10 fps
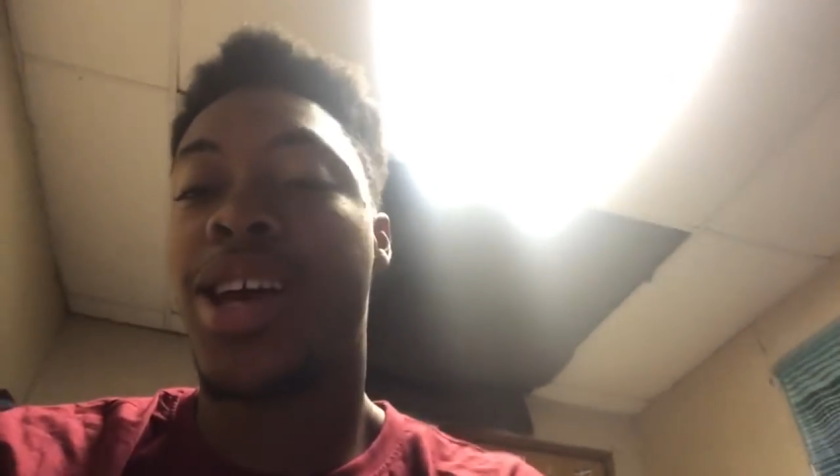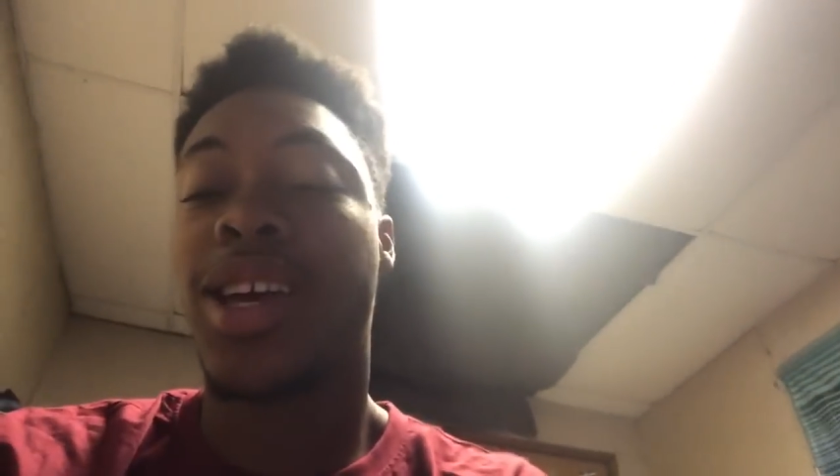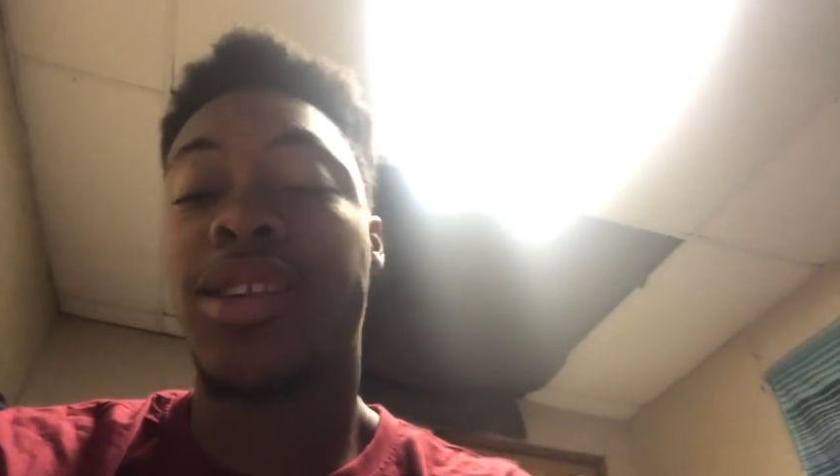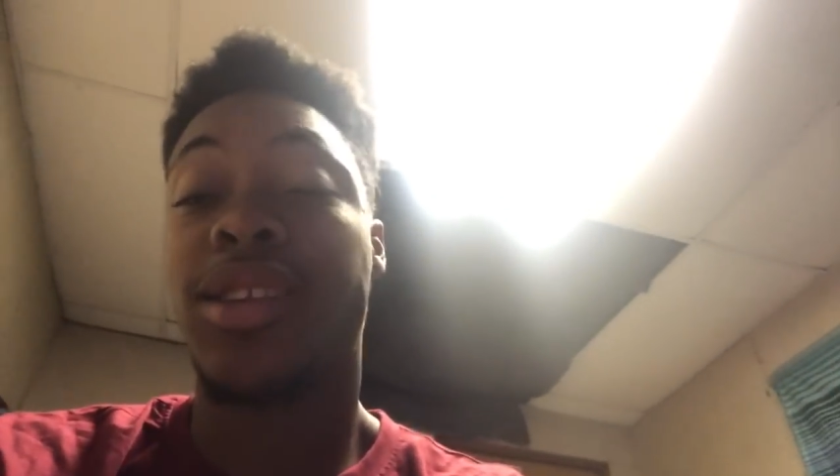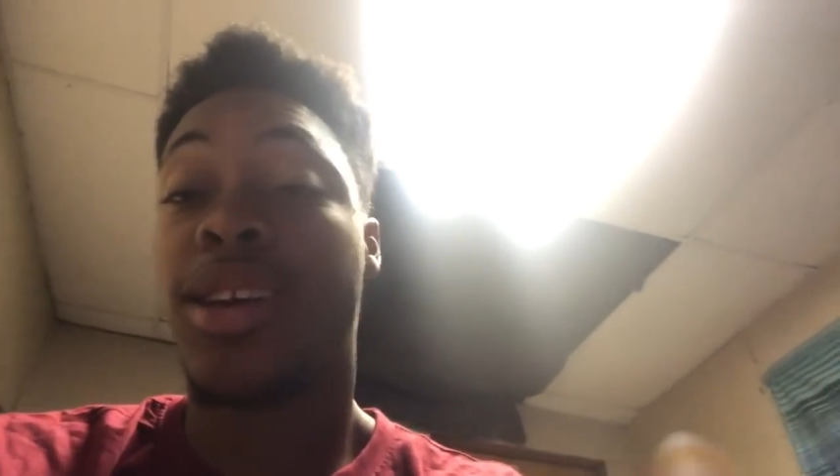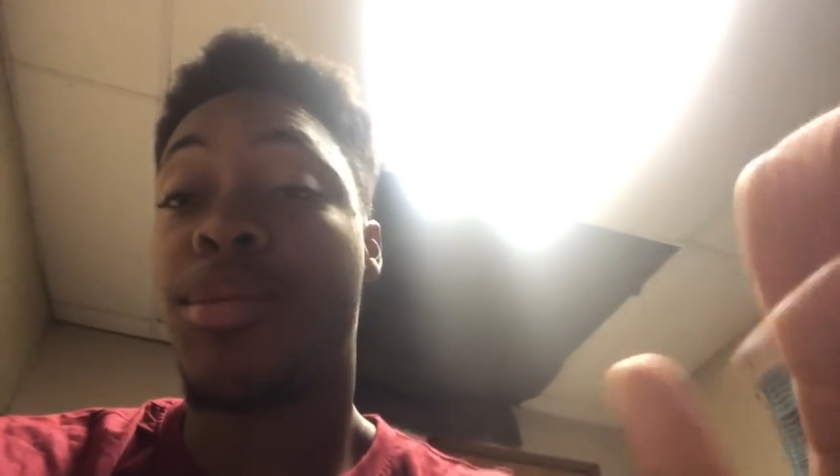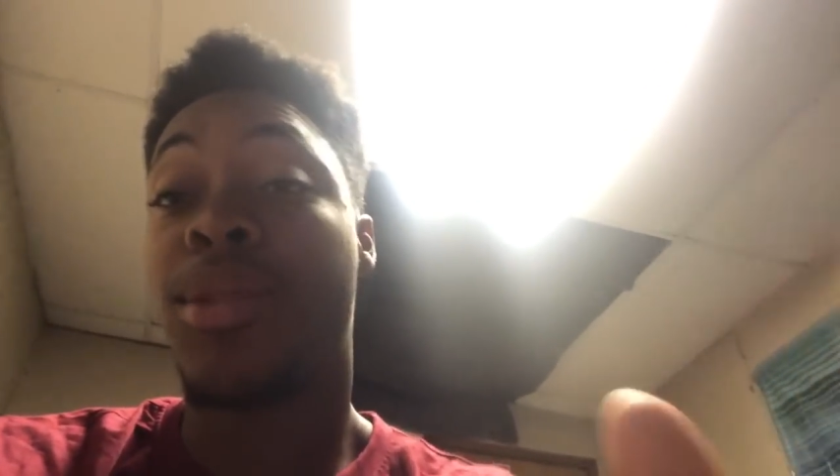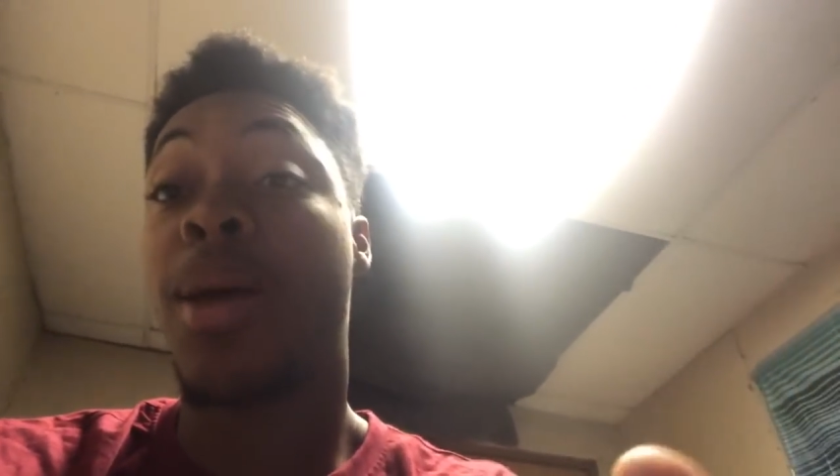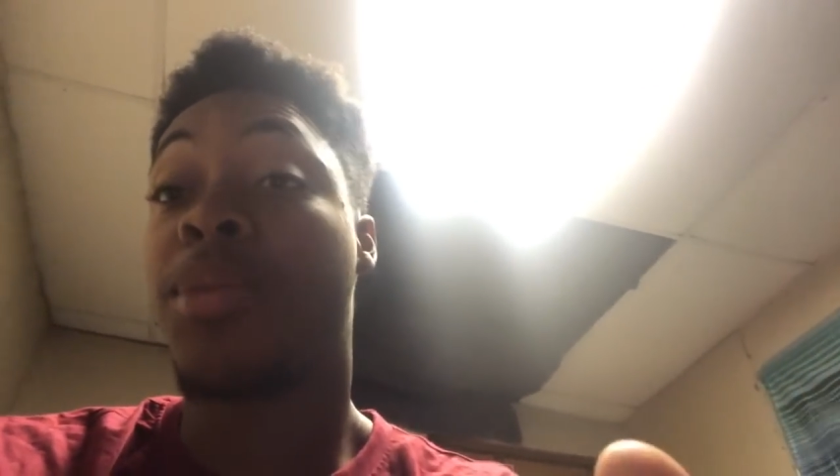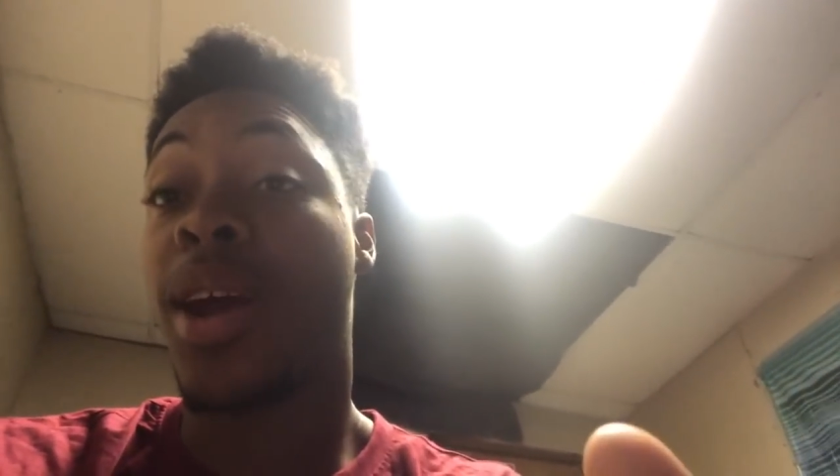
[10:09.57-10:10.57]

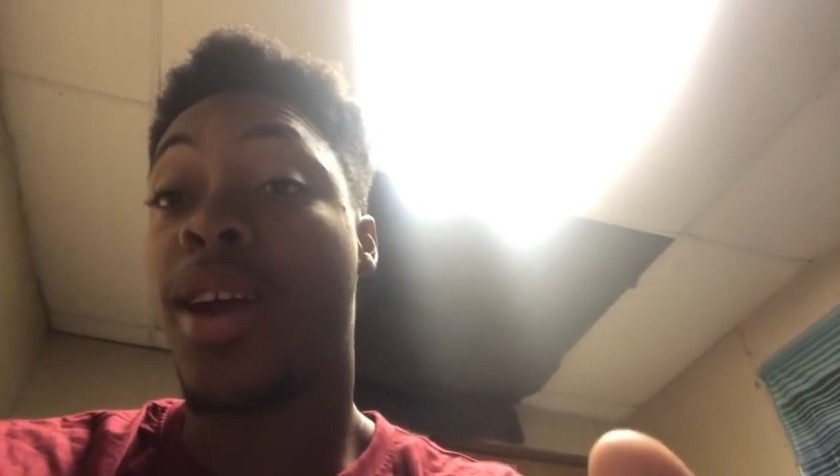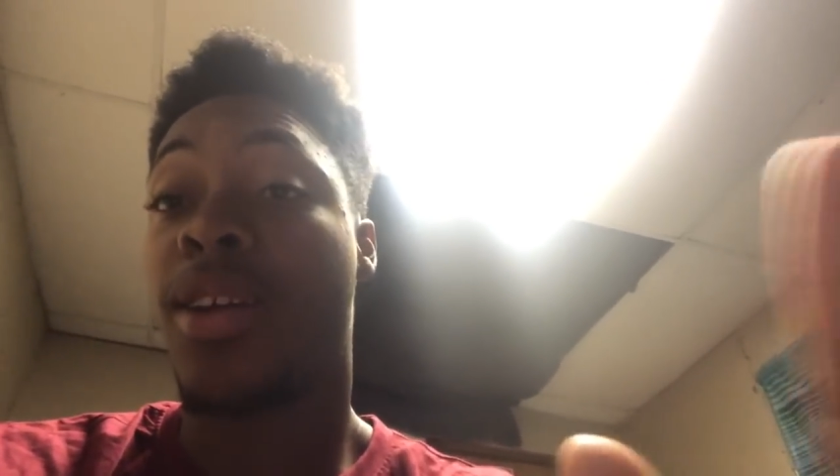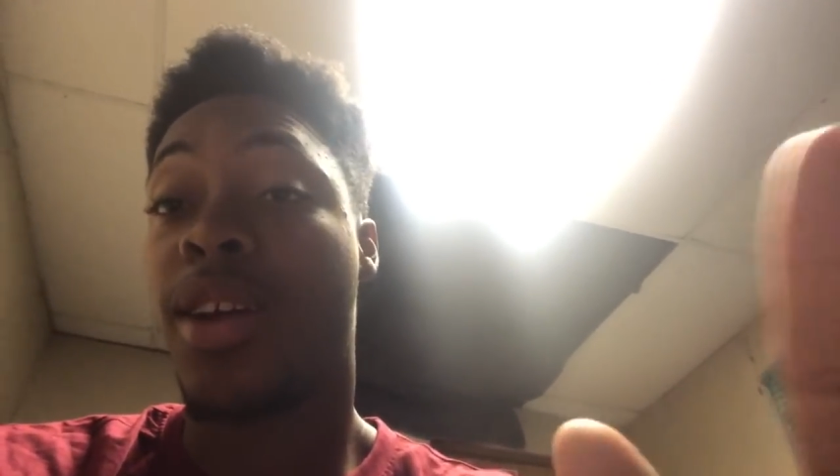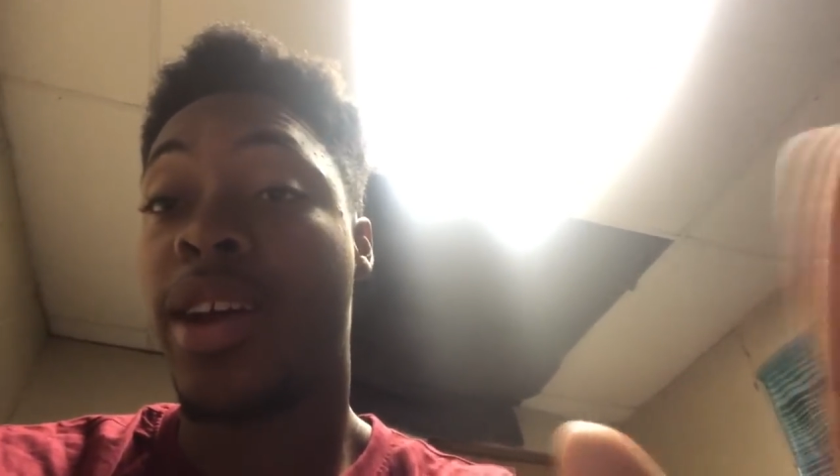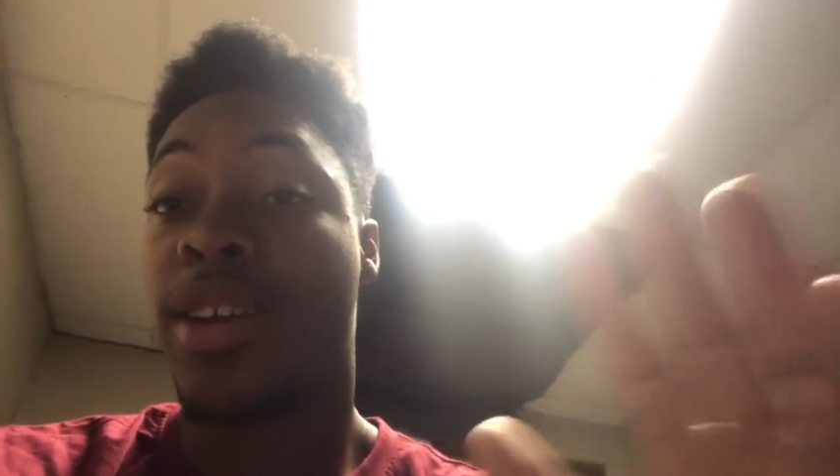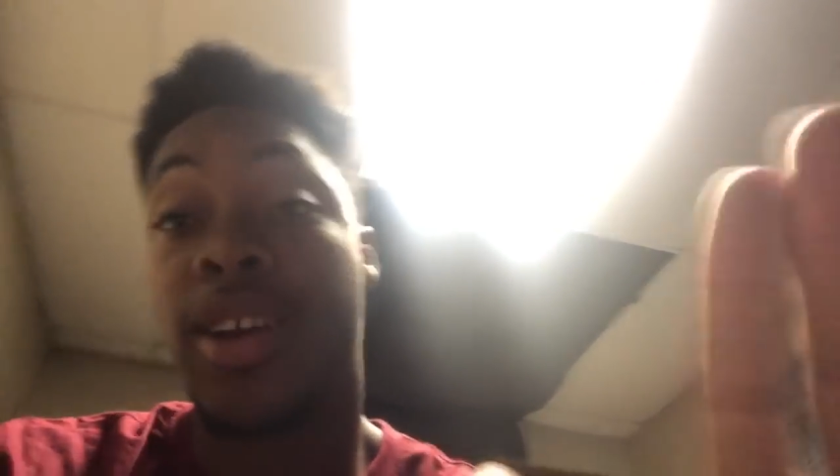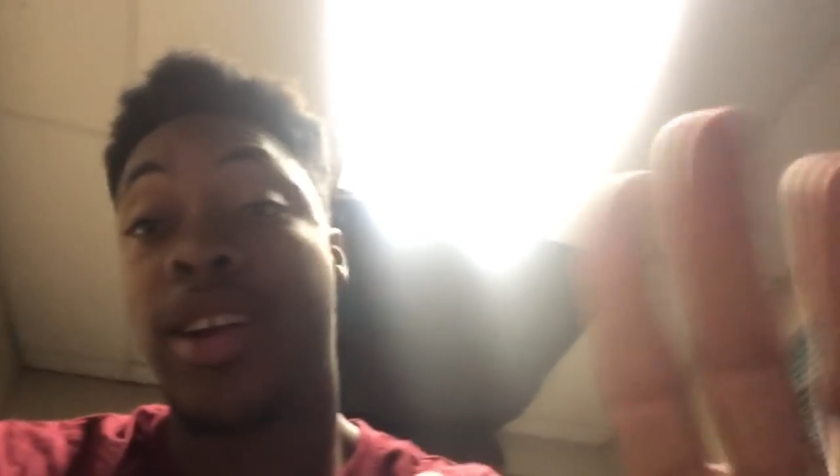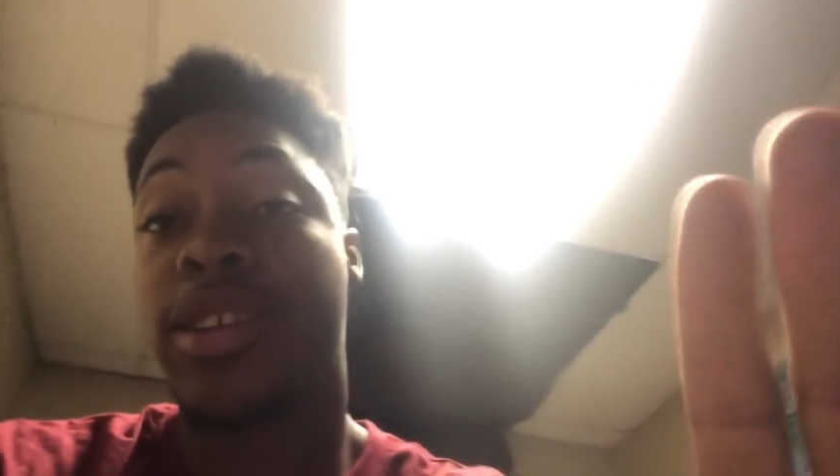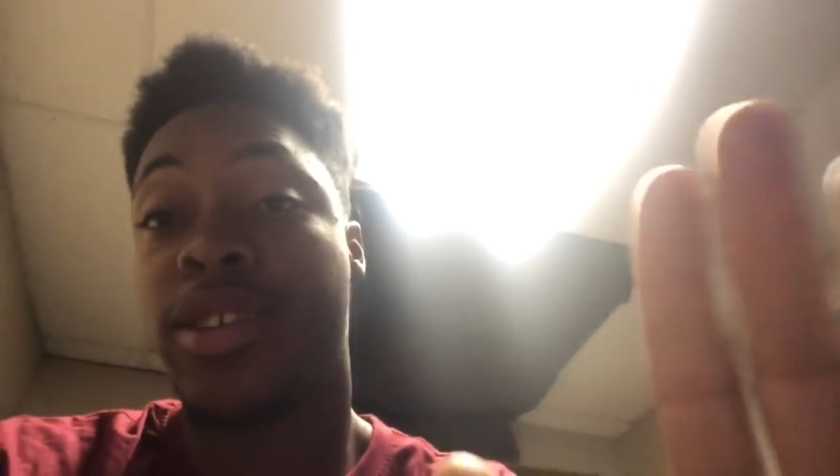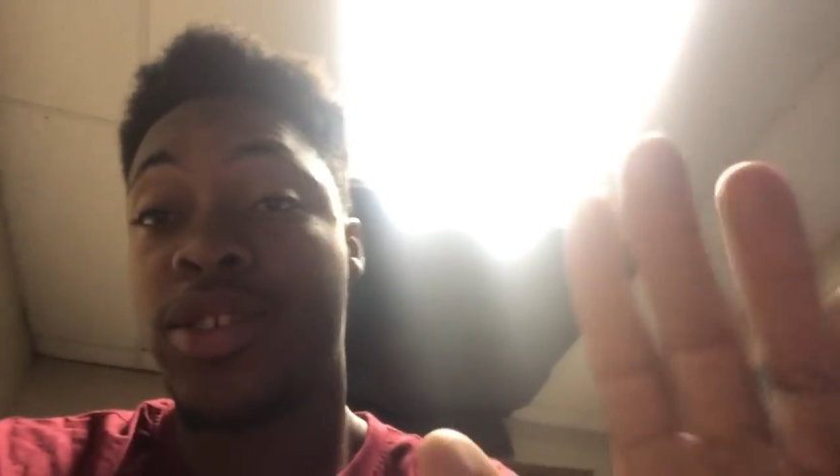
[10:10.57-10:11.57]
I'm tired, alright? Alright.